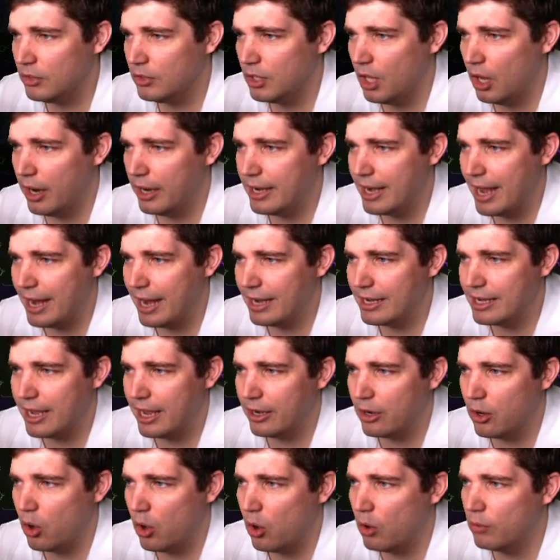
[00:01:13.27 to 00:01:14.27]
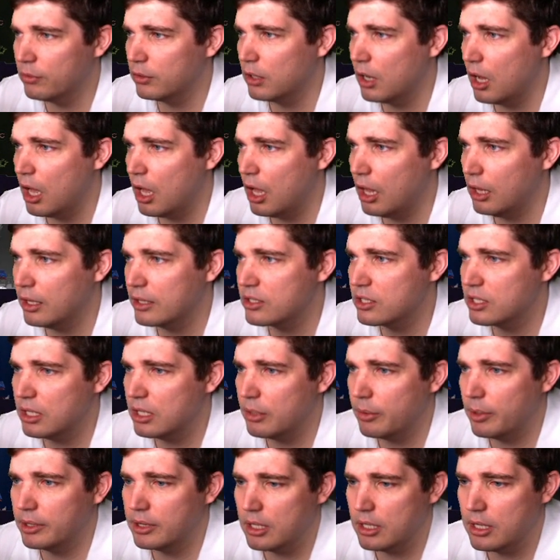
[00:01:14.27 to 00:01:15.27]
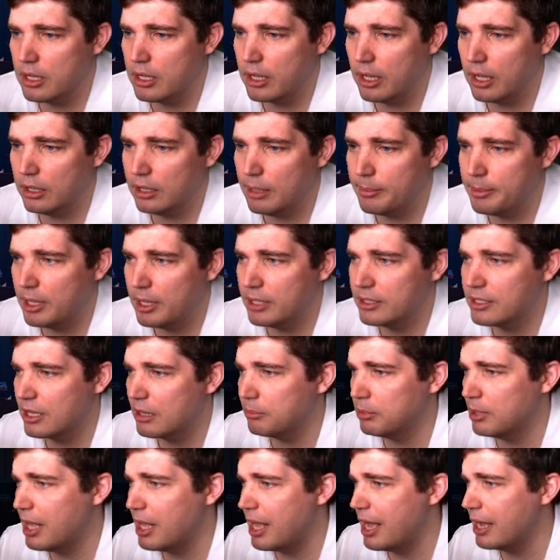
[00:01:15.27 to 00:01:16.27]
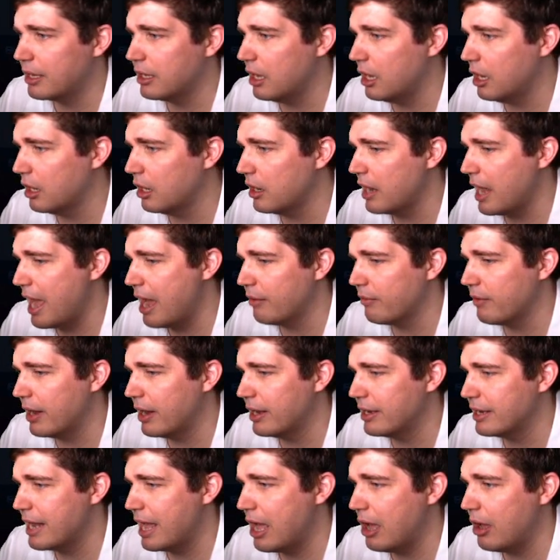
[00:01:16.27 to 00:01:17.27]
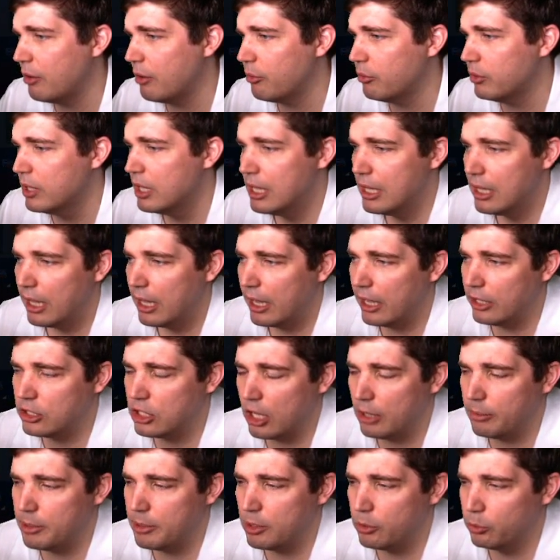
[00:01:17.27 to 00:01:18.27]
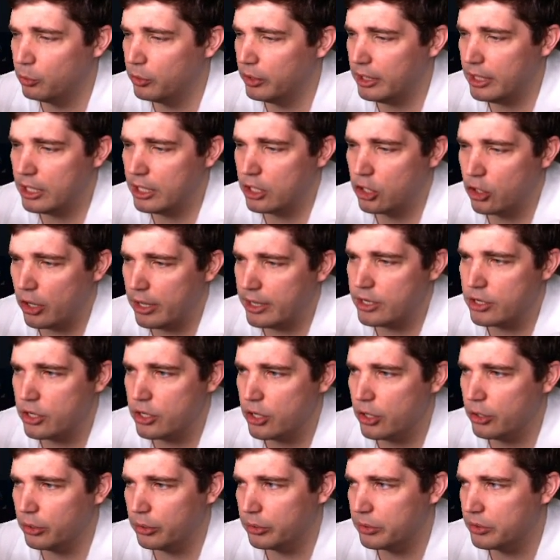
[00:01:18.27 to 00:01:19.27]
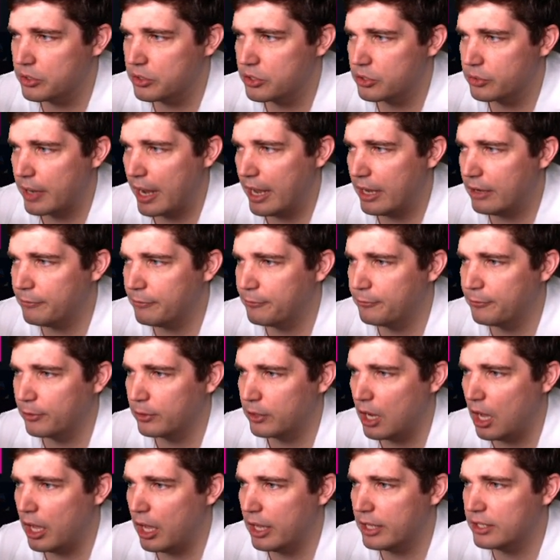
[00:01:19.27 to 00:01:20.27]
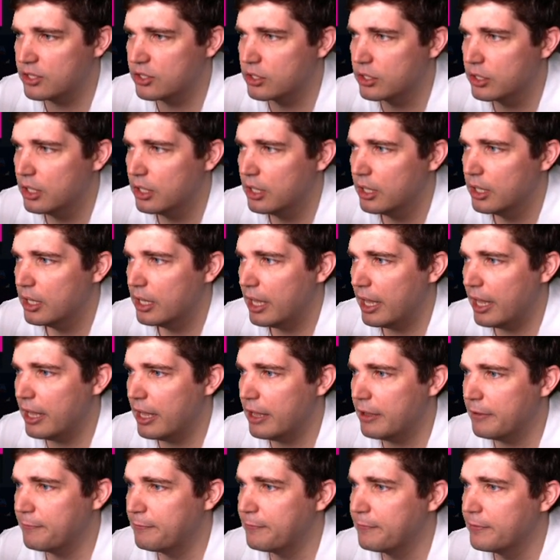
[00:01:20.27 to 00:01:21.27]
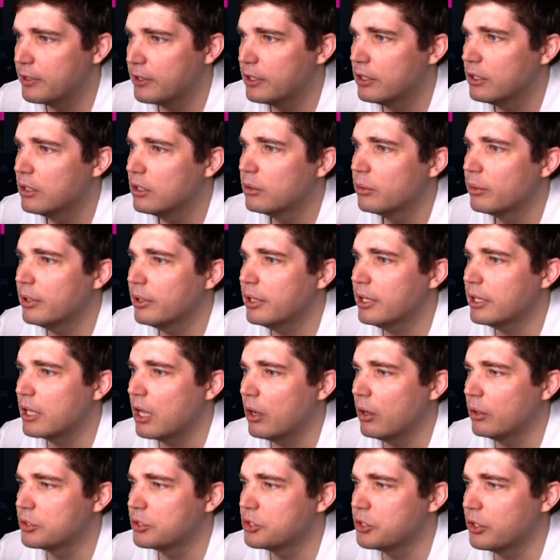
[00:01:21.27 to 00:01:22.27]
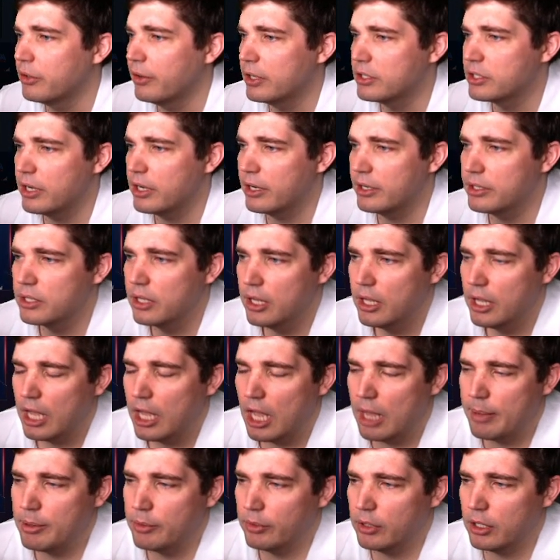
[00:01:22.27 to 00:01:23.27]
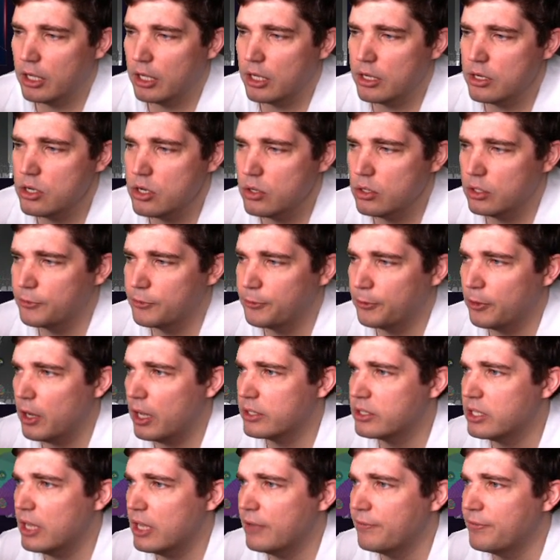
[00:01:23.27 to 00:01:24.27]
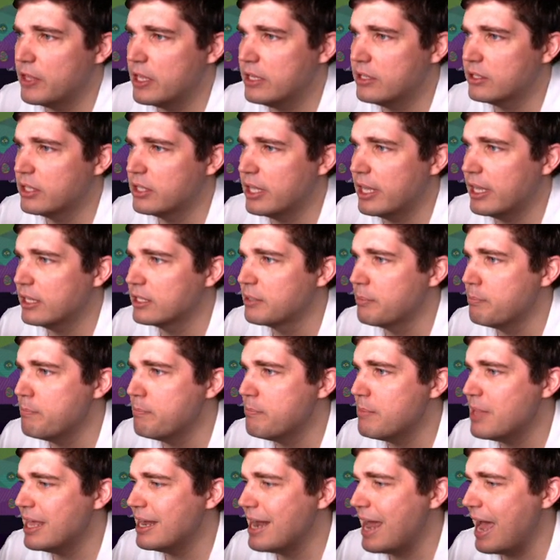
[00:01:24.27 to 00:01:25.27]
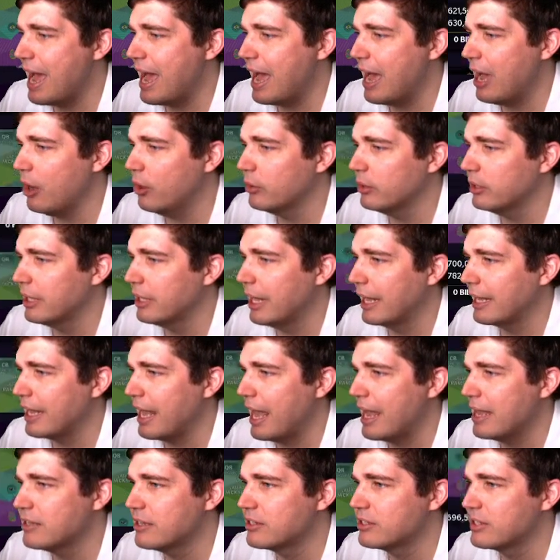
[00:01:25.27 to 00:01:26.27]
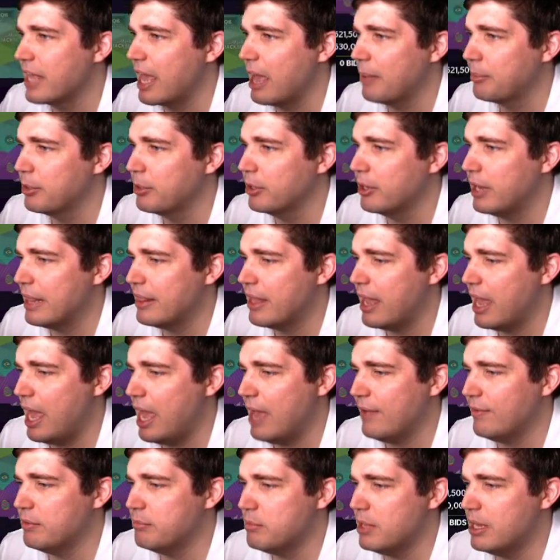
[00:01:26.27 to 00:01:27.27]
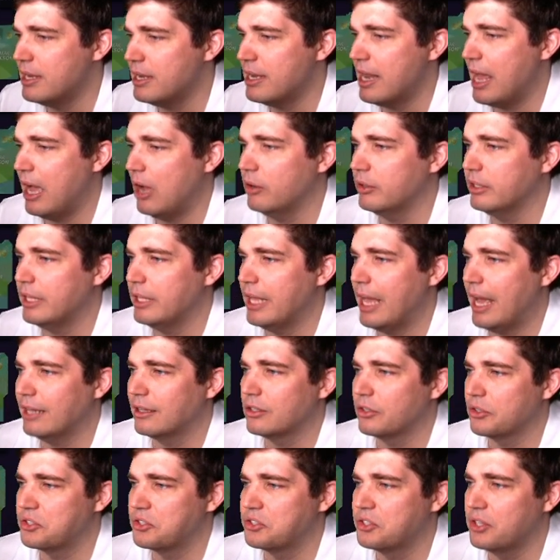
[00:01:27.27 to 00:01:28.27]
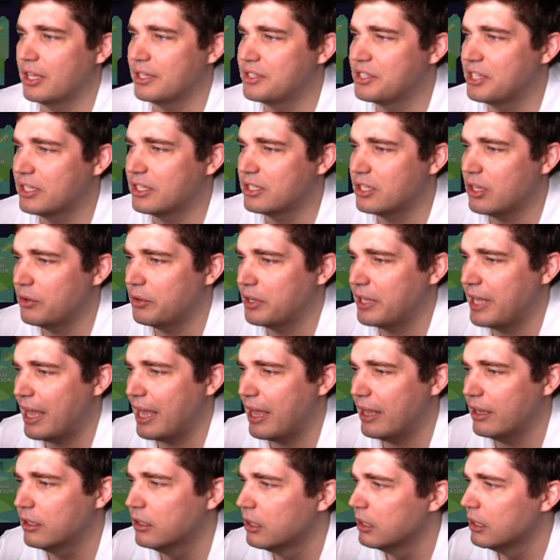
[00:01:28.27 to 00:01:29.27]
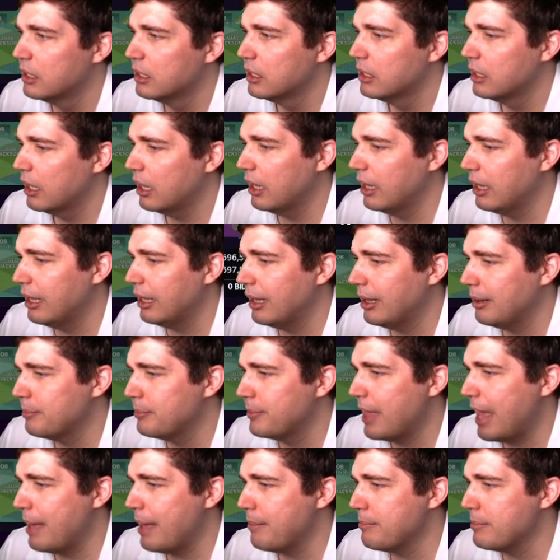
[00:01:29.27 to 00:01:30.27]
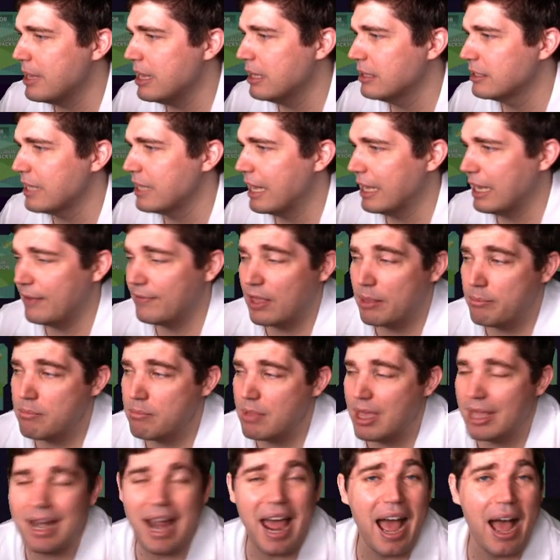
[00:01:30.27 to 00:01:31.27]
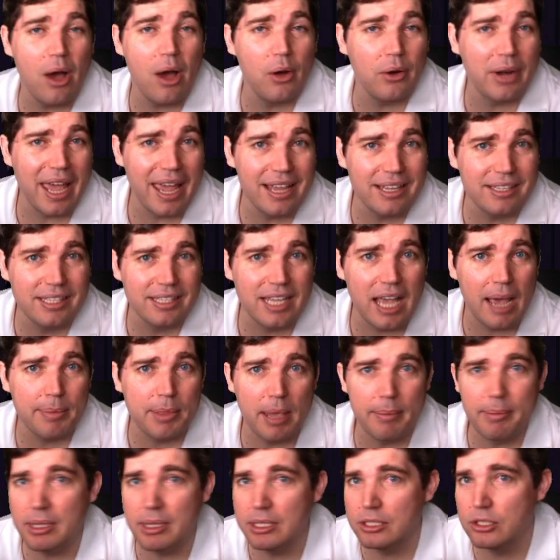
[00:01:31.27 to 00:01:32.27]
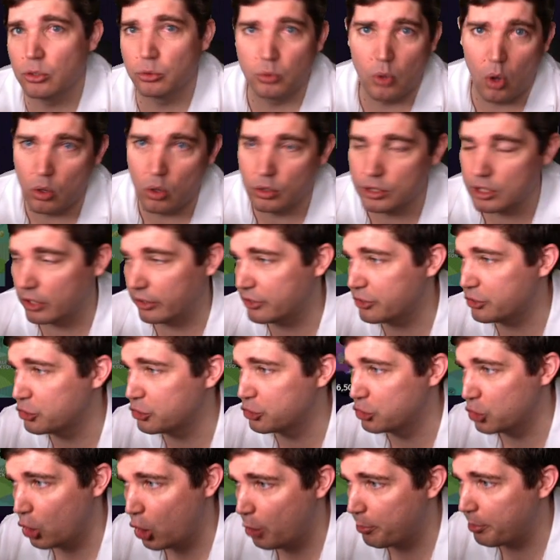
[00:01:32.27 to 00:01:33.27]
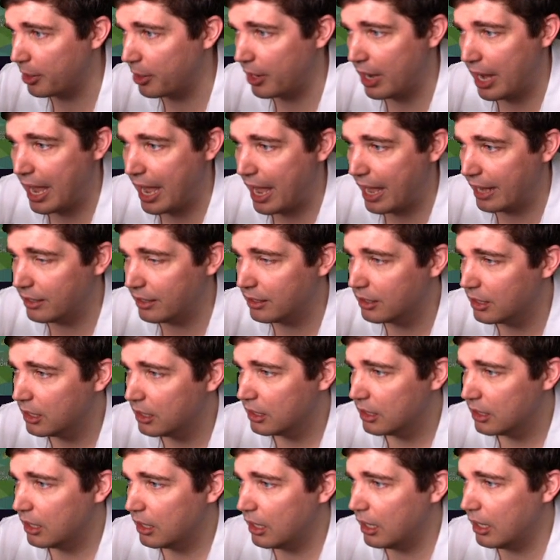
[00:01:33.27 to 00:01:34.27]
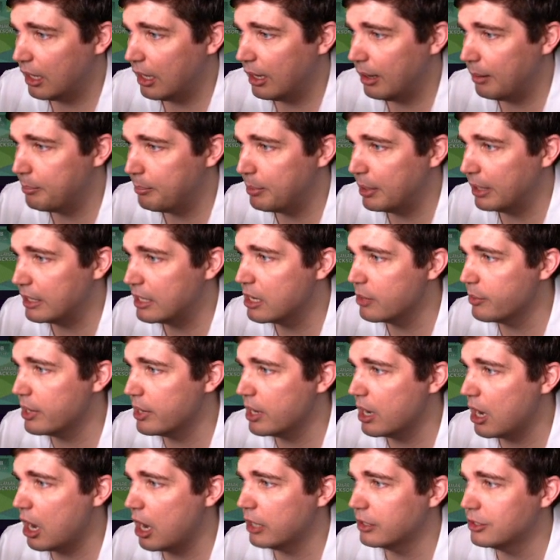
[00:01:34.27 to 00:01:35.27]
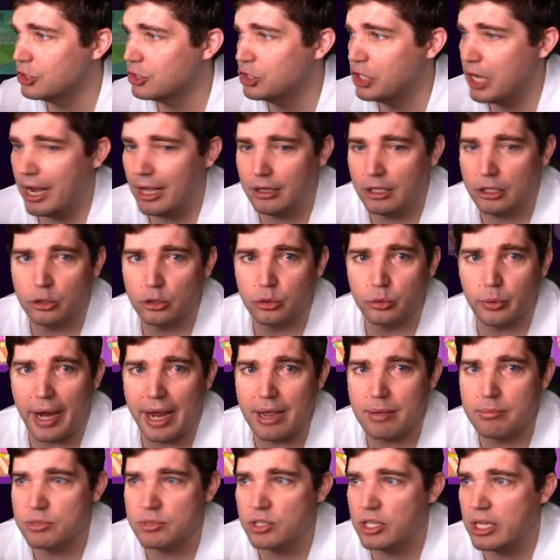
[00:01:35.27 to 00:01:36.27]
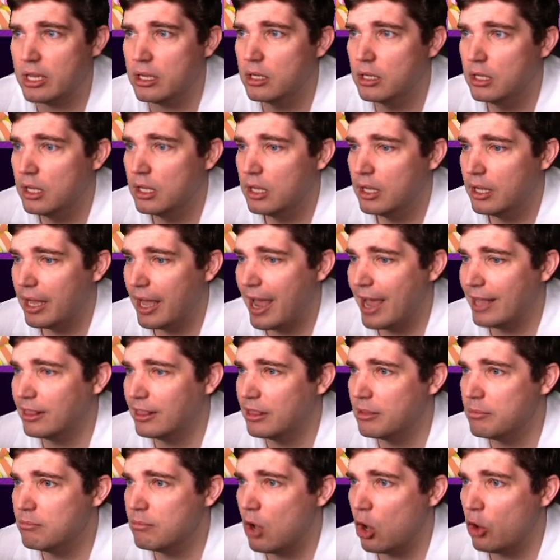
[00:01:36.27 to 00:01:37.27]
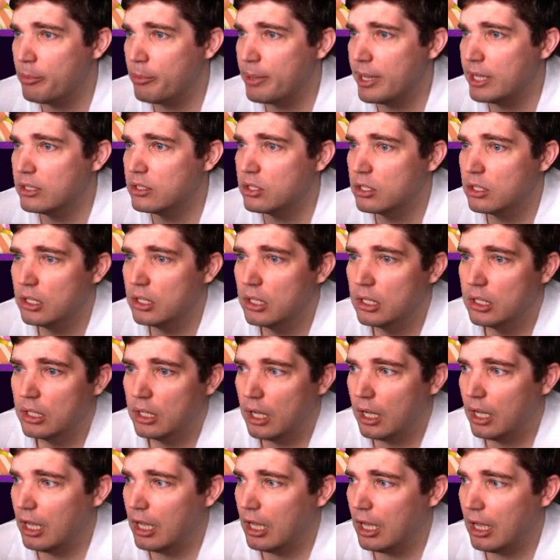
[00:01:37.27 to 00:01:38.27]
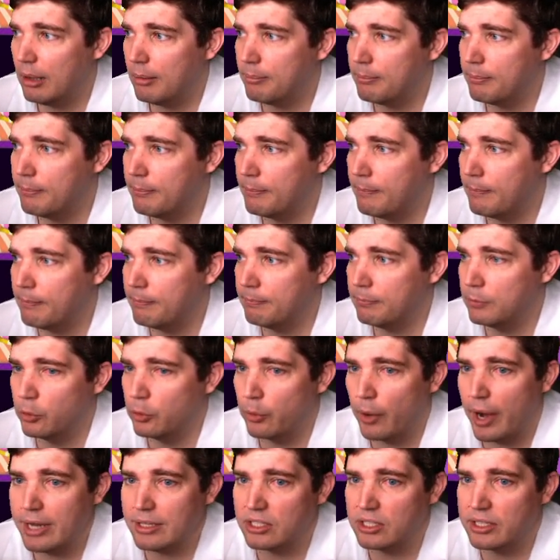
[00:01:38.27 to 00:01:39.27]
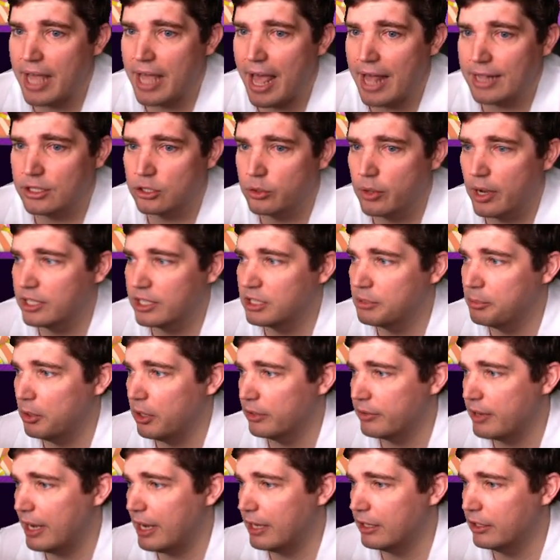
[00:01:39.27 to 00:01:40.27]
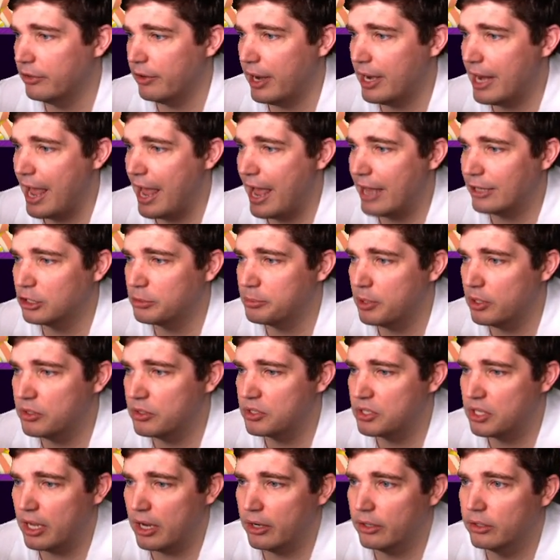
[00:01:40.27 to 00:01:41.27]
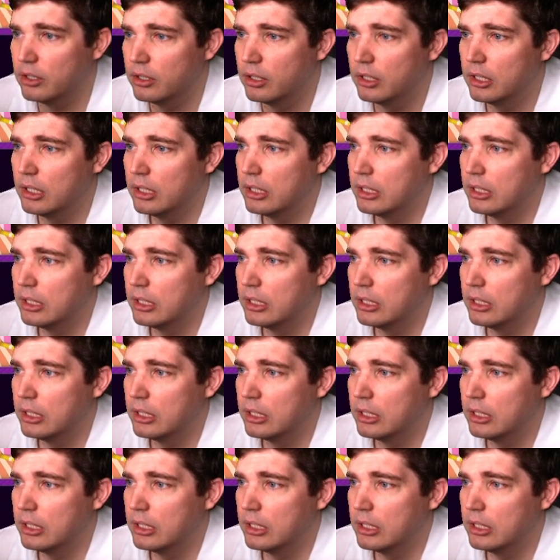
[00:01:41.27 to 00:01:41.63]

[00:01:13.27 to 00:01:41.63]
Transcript: All right, ninety-eight overall. Let's see what the uh, limiteds on the block are at right now. It's it'd be really good news, right, for us if where'd it go? Oh, Sugar Rush. There it is. It'd be really good news for us if these things min out like ASAP. They they haven't minned out yet. They're still at six hundred K. Um, that means like if they min out ASAP, that means the rolls are super hot. Uh, but here we are, Jalen Ramsey at the moment. Um, great stats across the board, right? Great attributes here.